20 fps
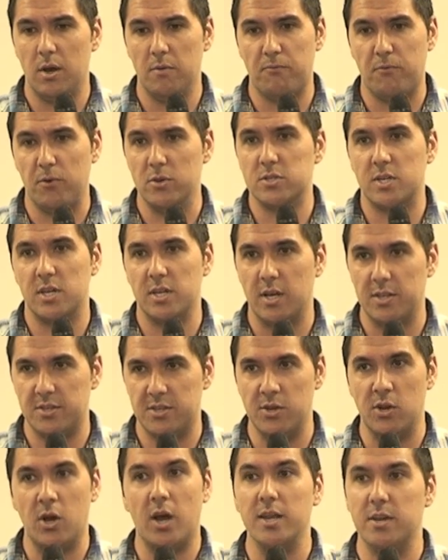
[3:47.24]
Firstly, I
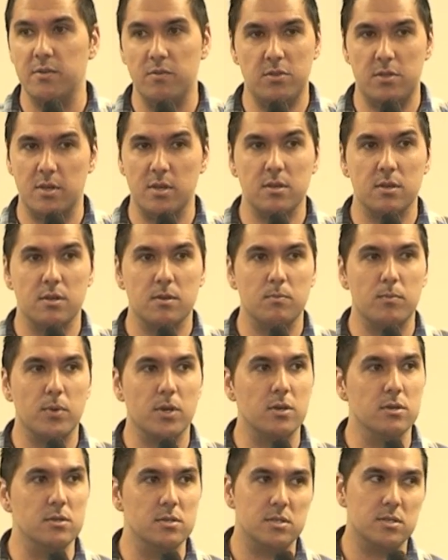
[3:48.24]
denied everything
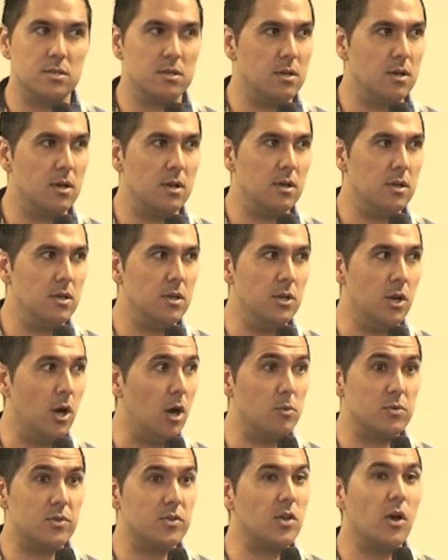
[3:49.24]
because I
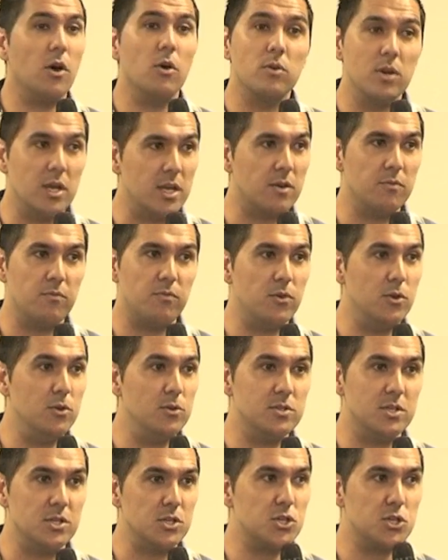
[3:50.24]
was totally
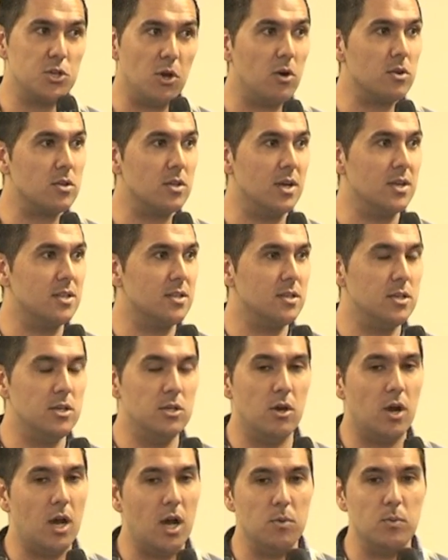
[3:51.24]
confused and shocked.
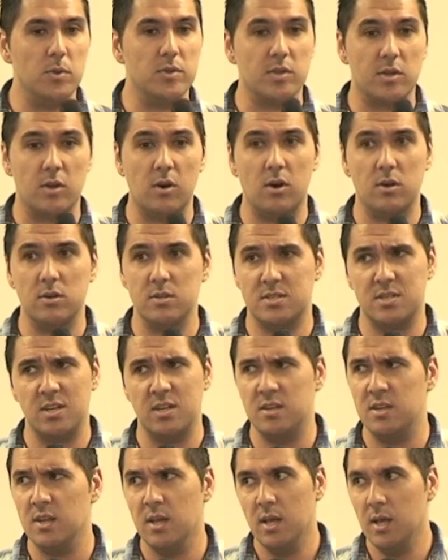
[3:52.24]
I went to God and
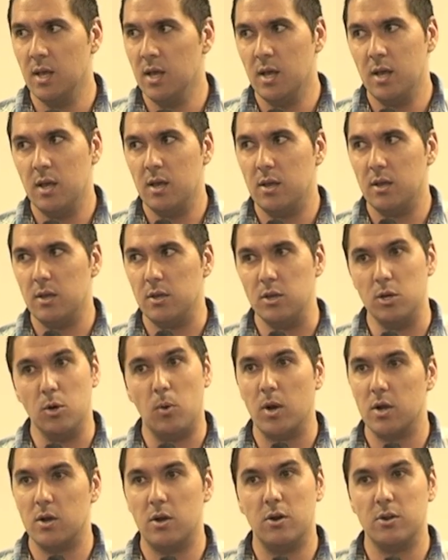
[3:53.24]
said, you know
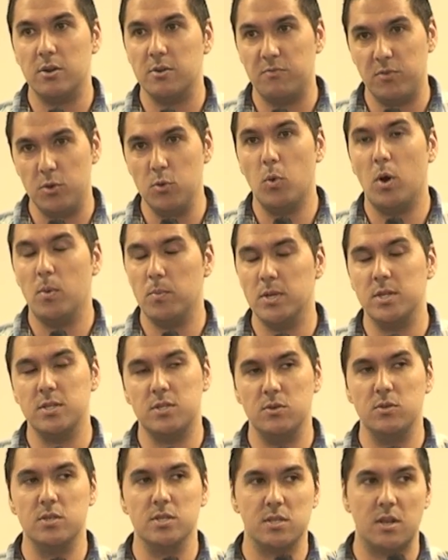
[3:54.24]
what, God, if you want me to
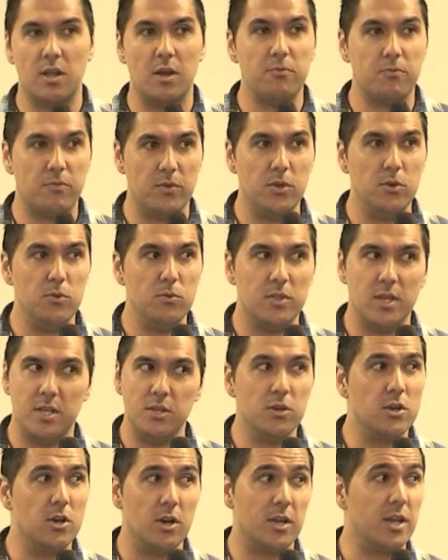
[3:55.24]
do this life for you, then
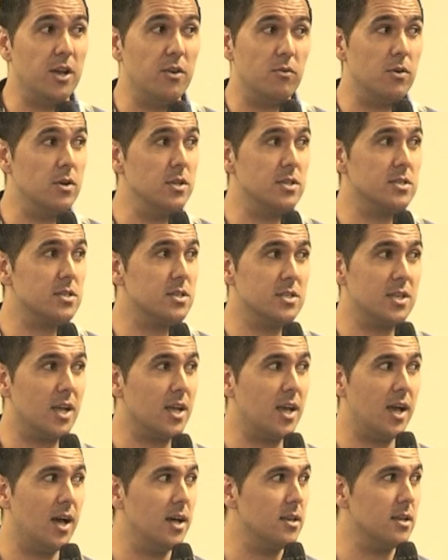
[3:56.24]
you've got to get rid of this because I
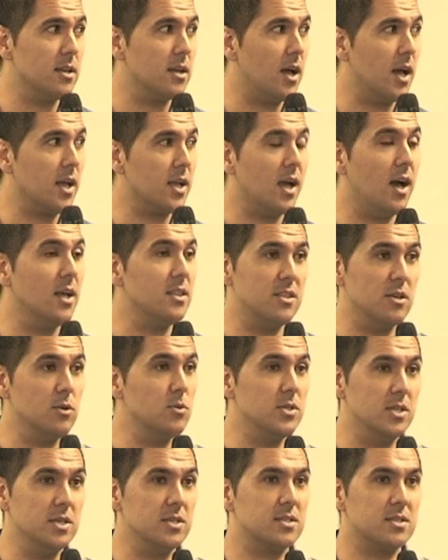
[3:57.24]
can't deal
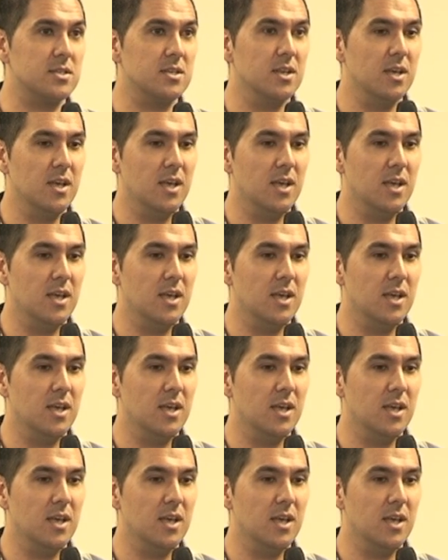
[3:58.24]
with this.